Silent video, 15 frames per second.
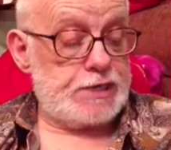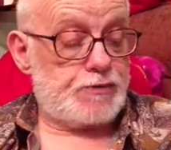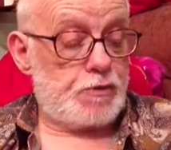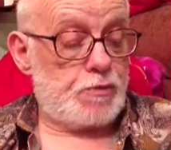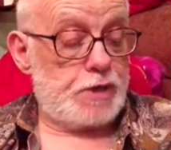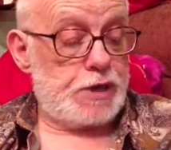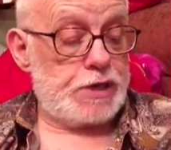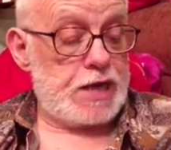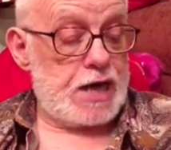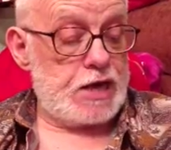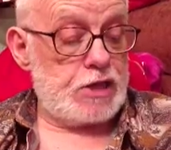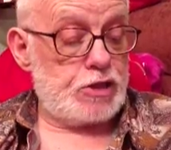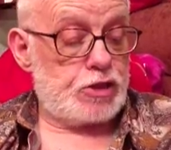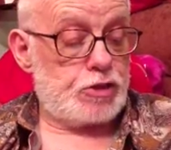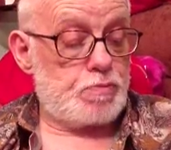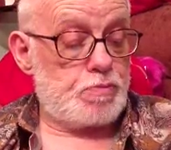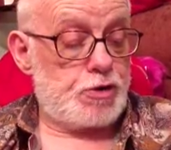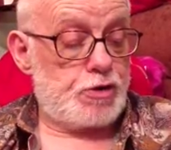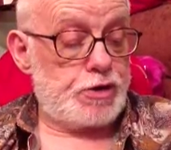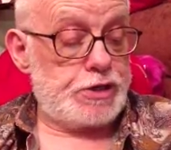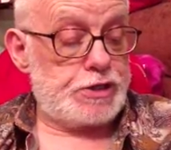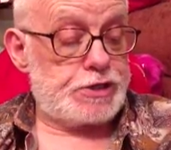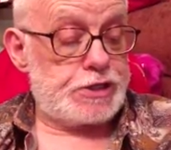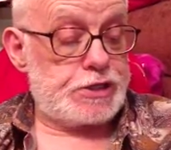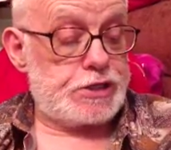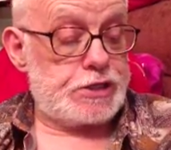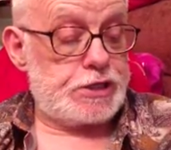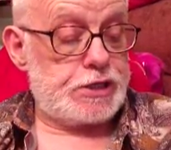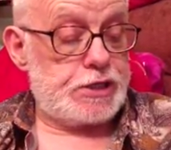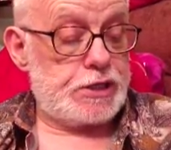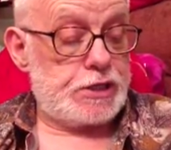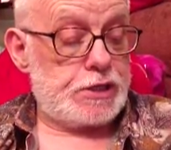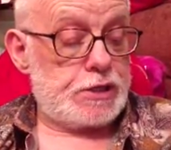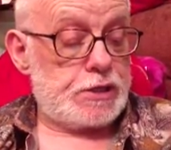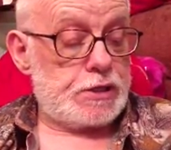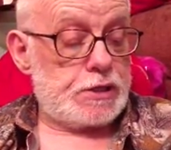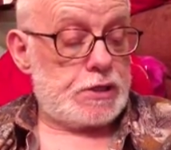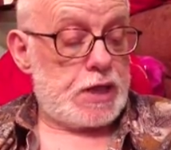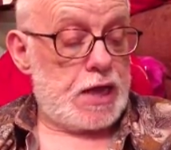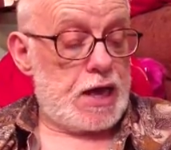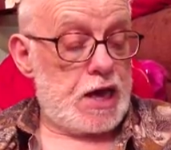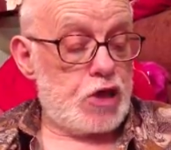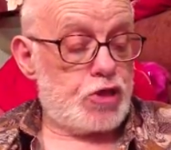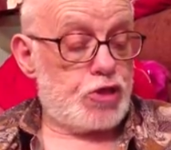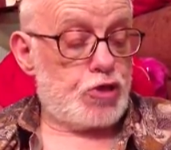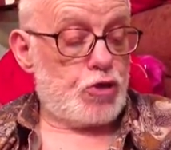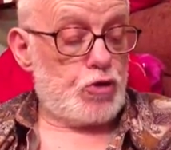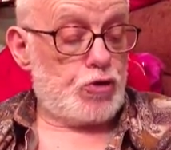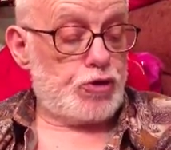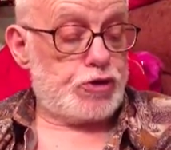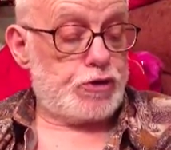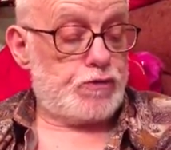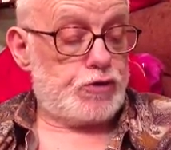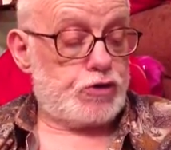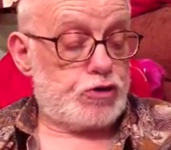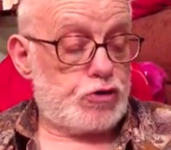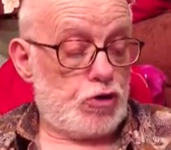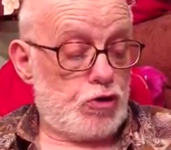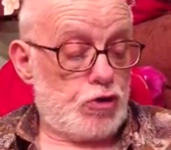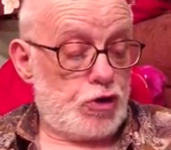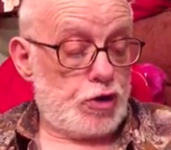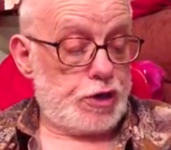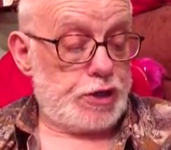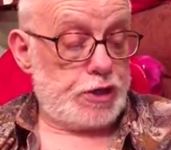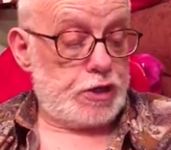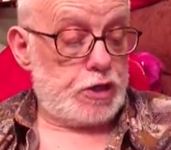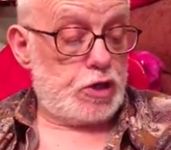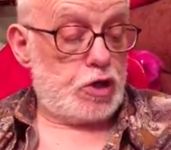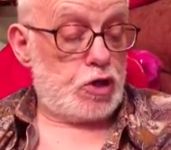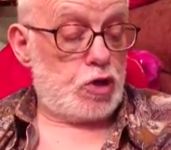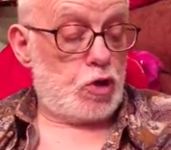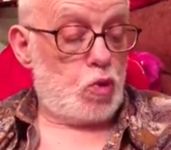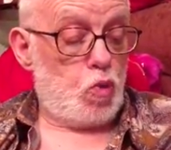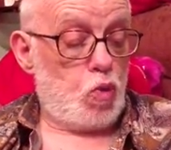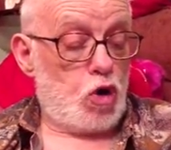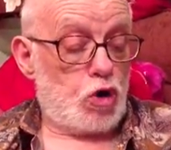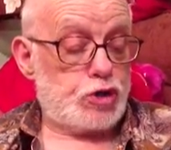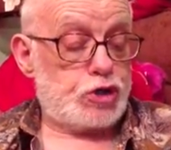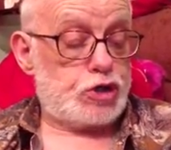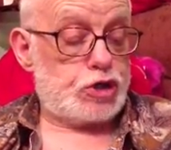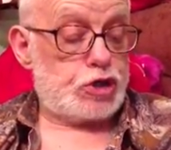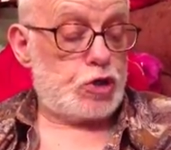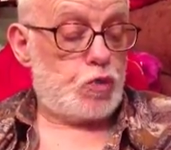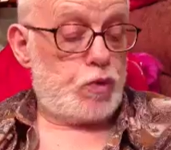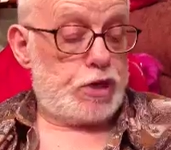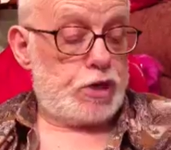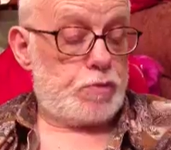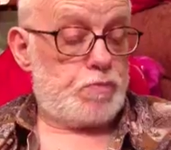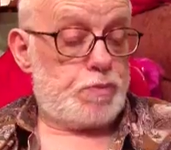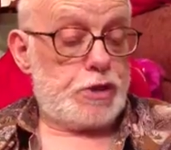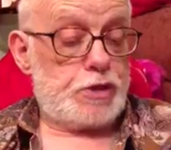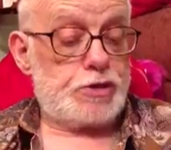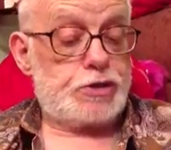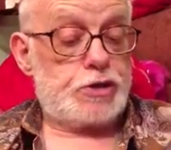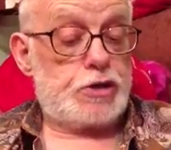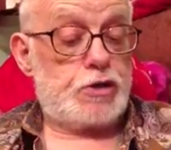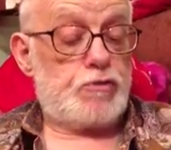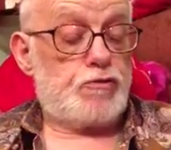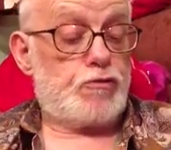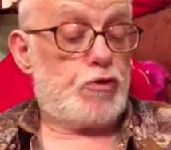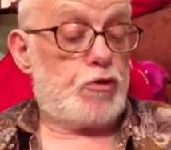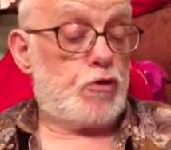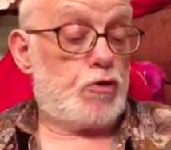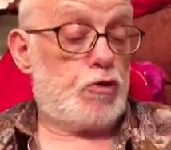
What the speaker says: from the 9th buried city, I thought of Troy, what we had built her for.